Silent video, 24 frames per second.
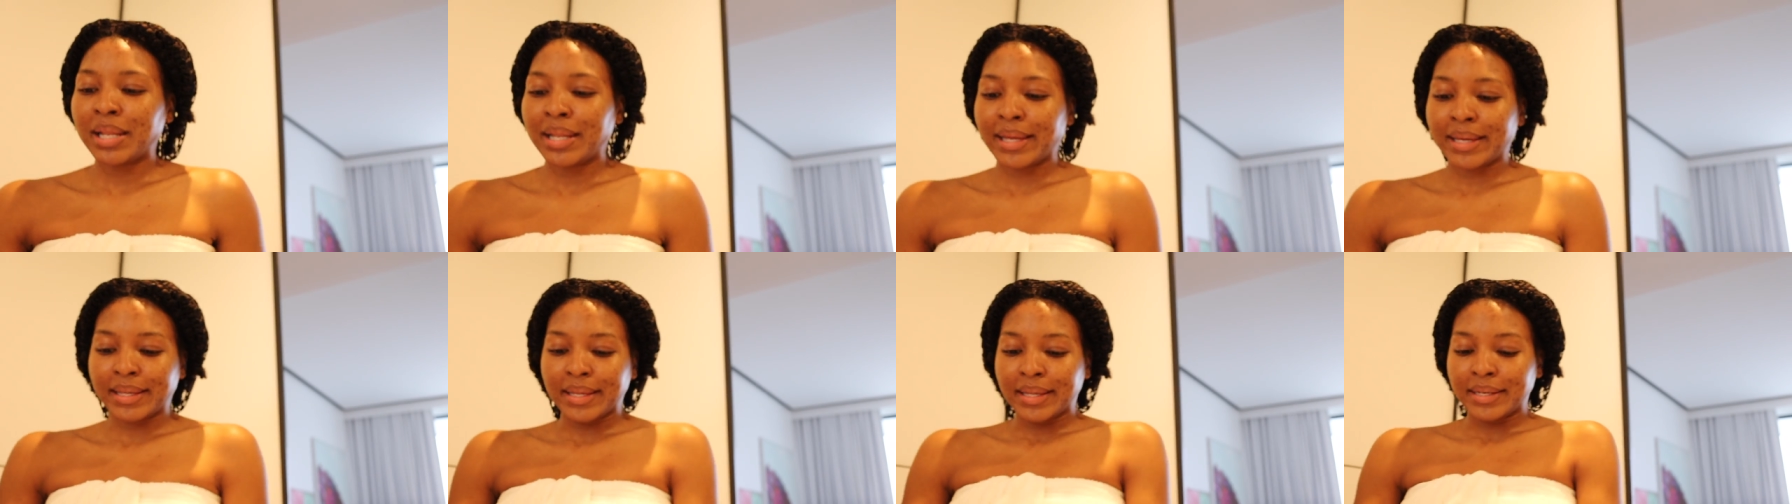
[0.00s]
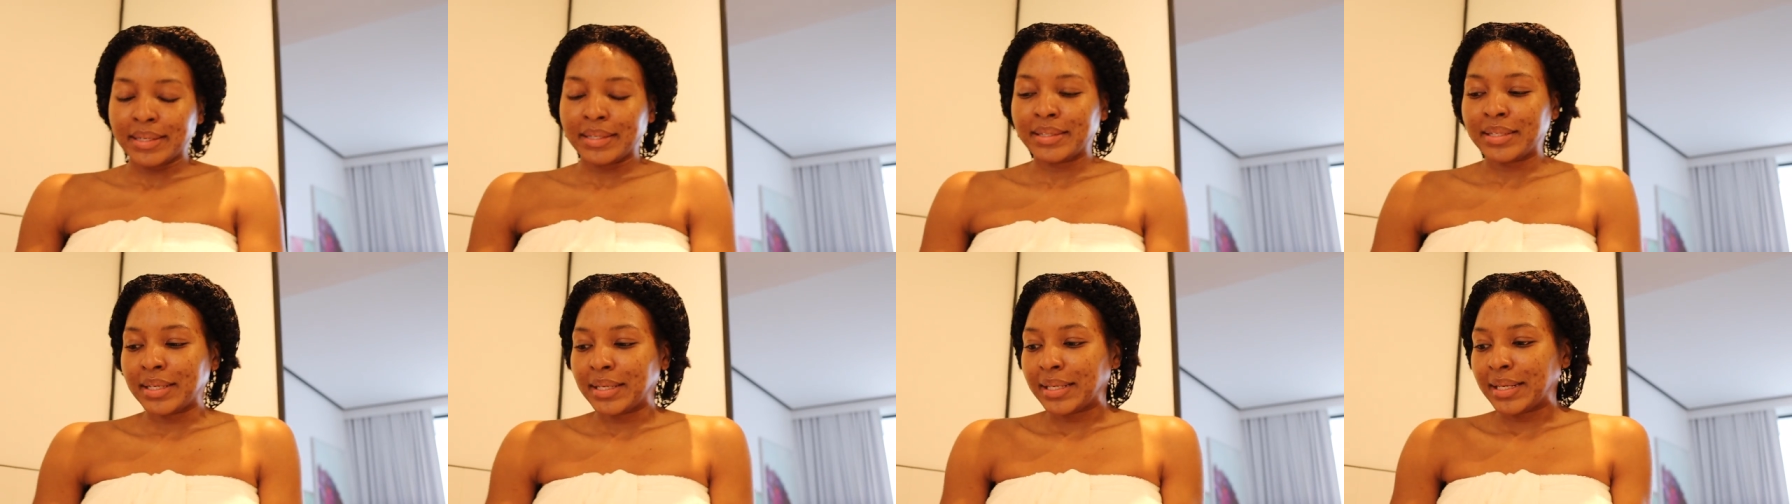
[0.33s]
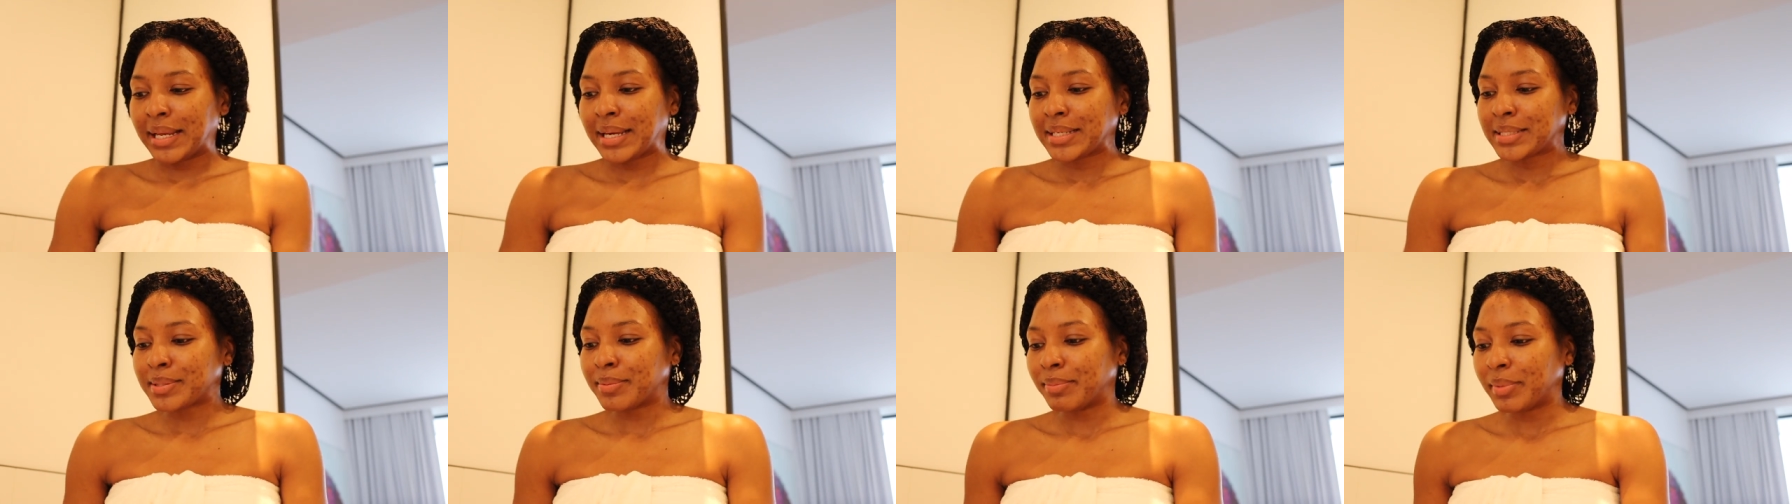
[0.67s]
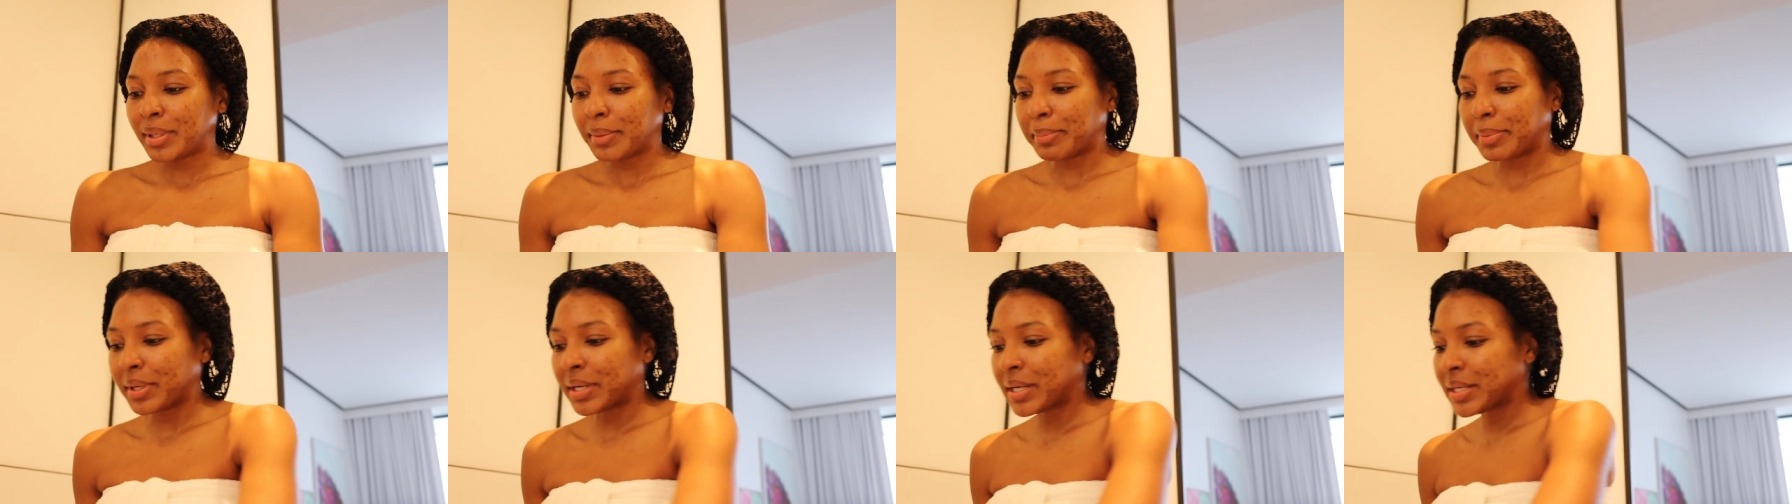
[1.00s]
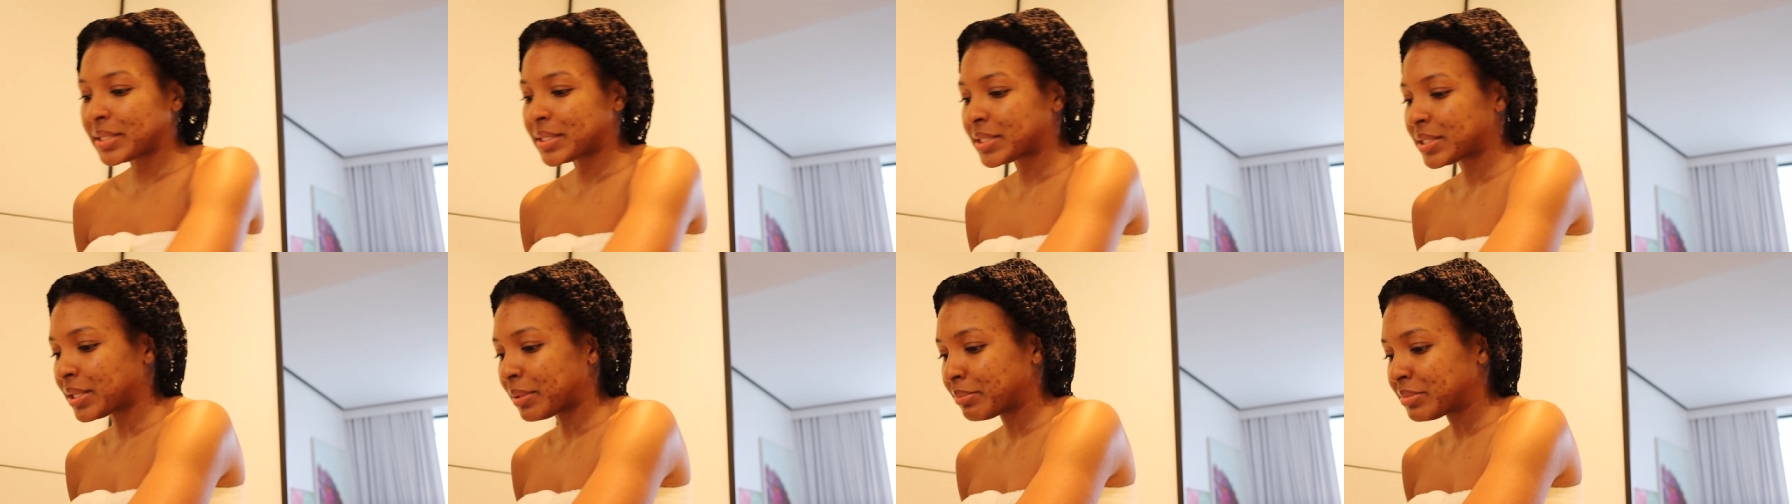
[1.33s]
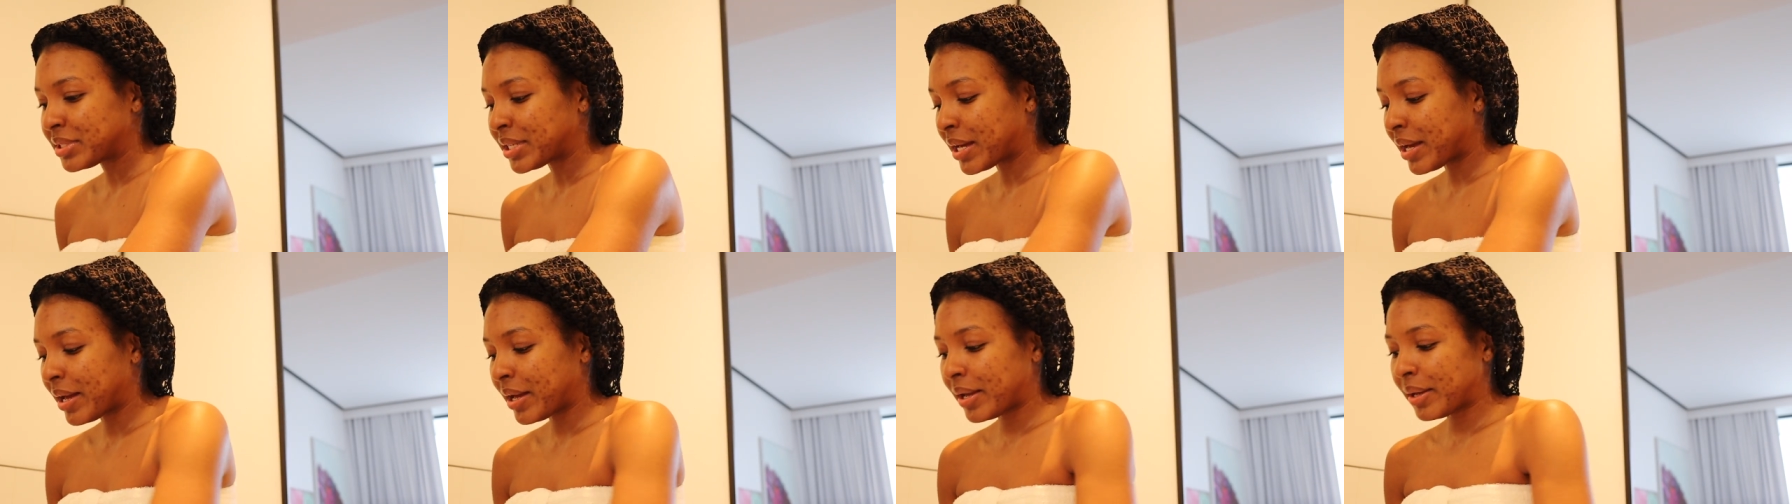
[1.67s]
like anything. That's me because
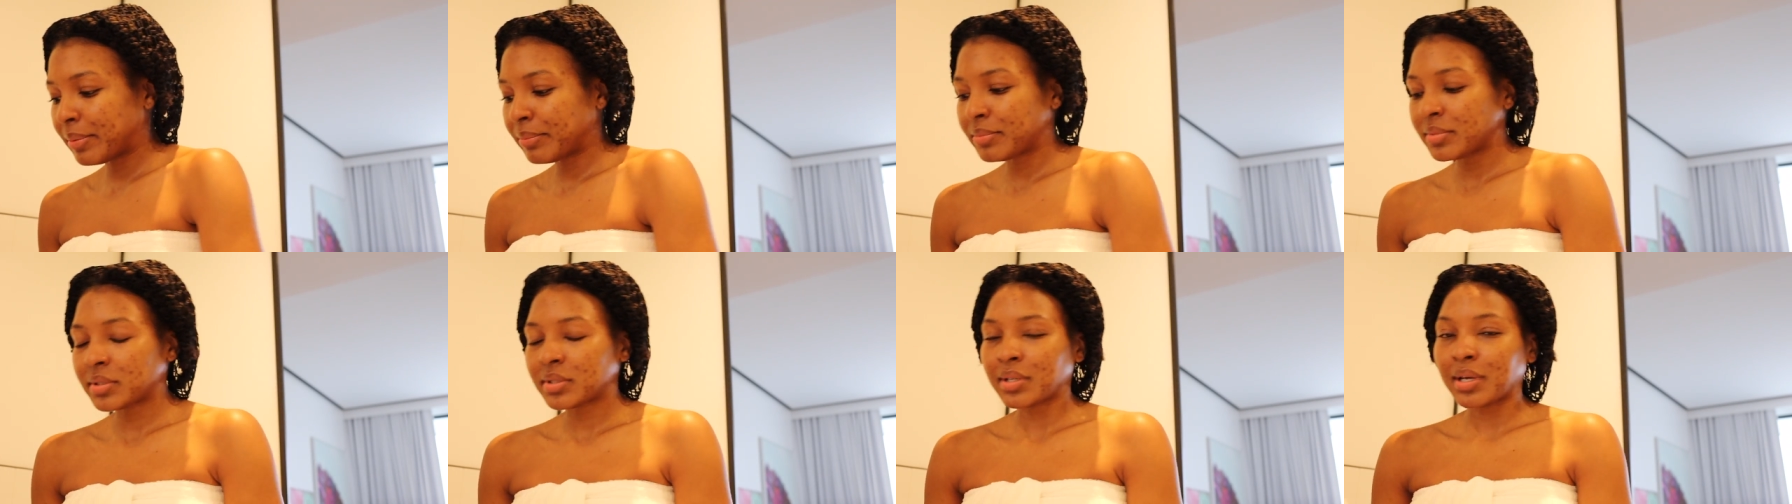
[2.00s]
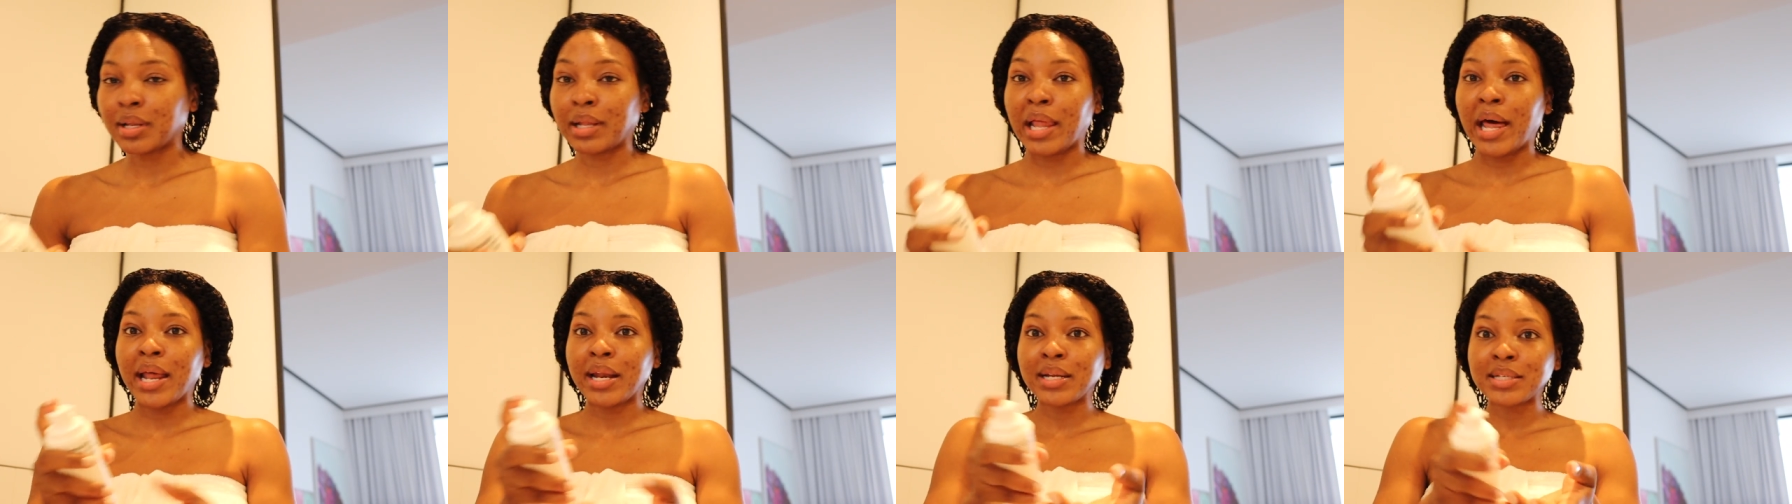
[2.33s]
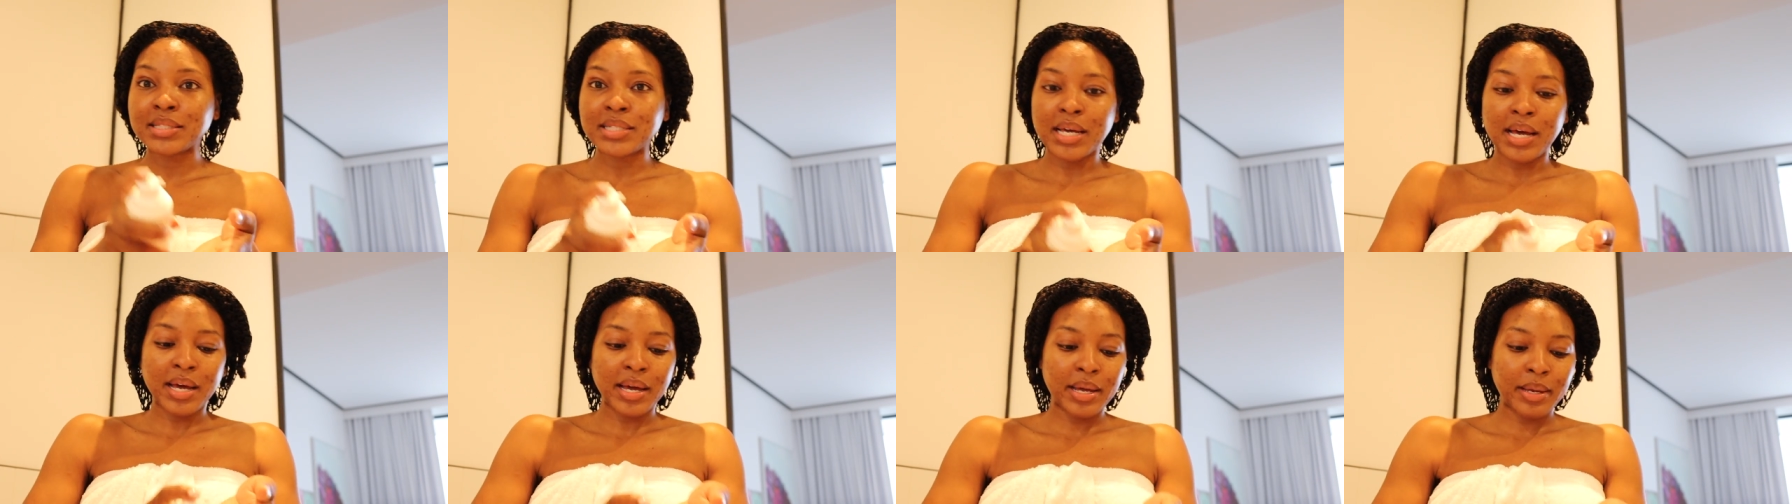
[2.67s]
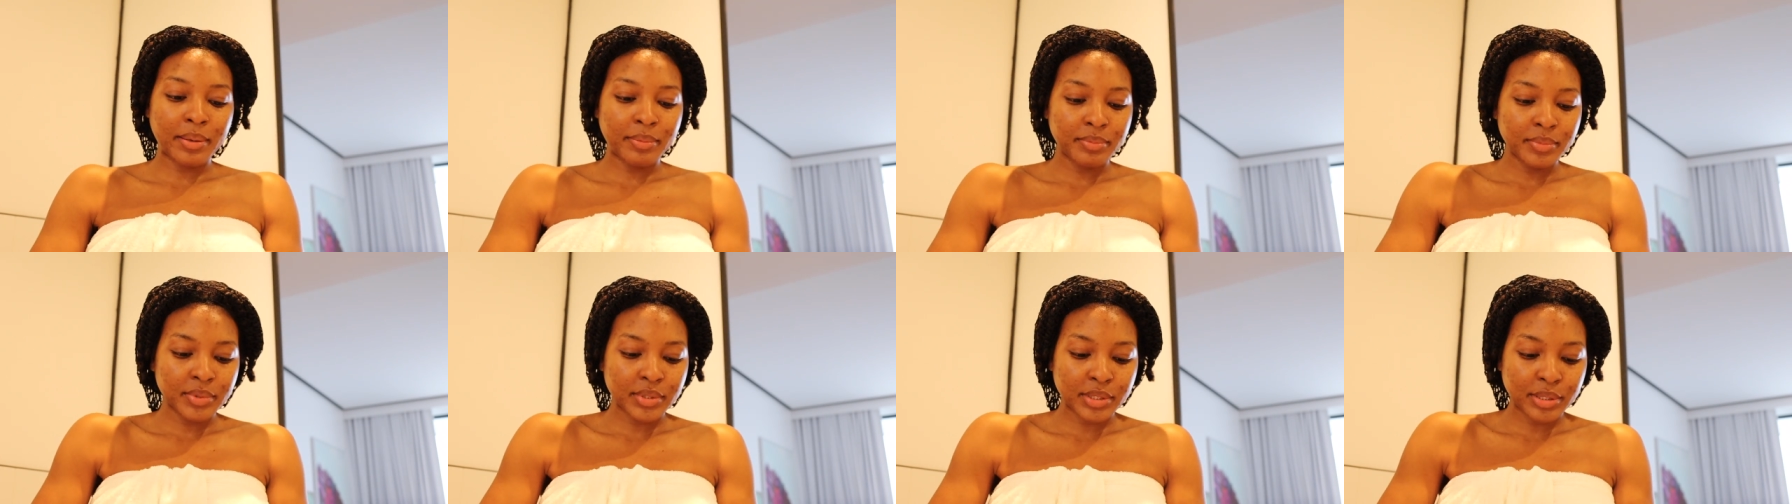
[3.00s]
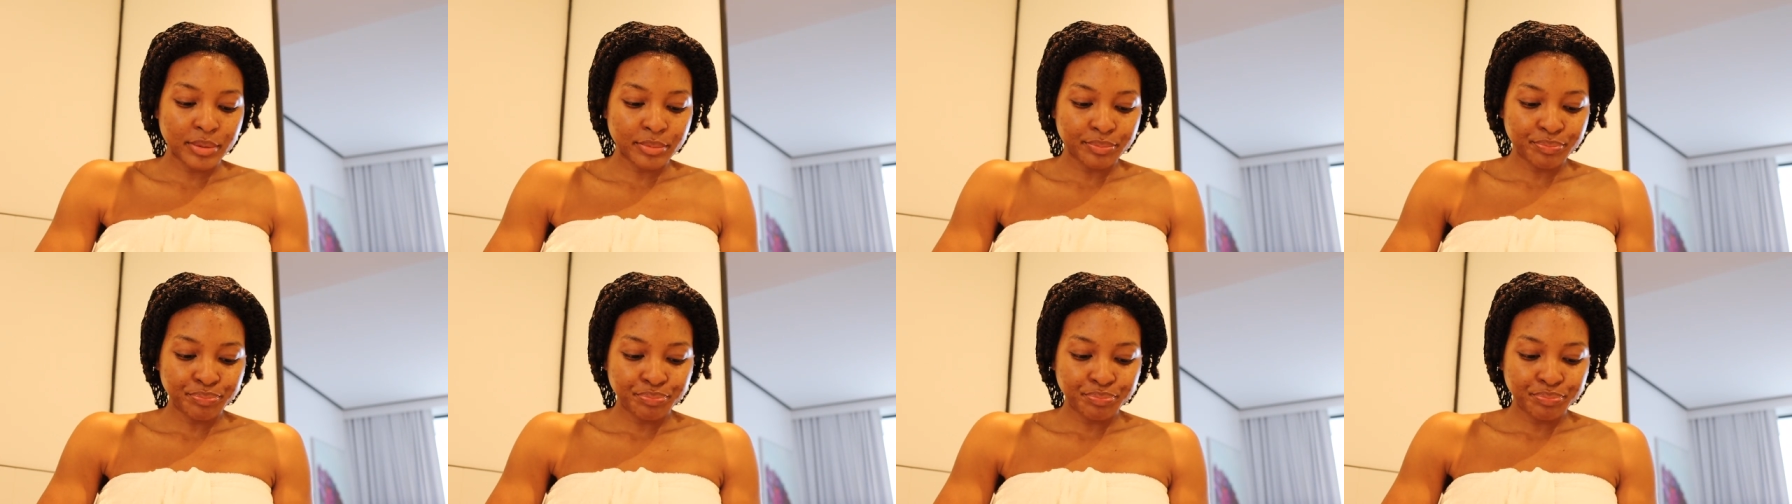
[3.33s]
sometimes, a lot of times,